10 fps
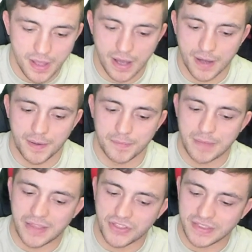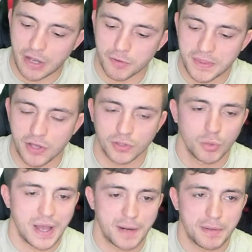I think that would be the only
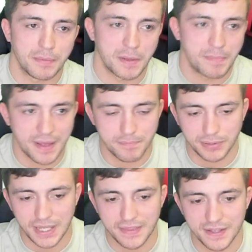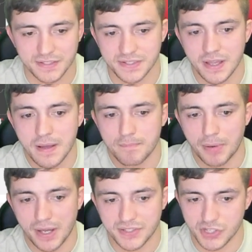way I'd be able to play this,
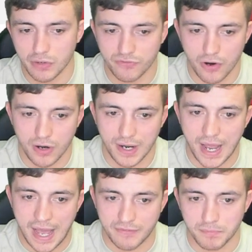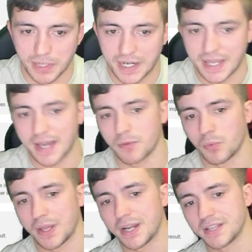but so far I haven't played it yet.
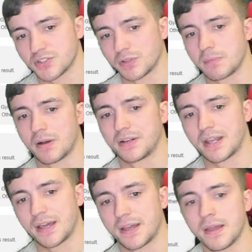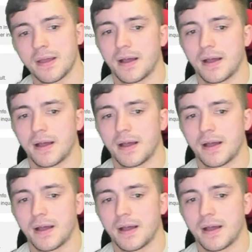It is only Monday.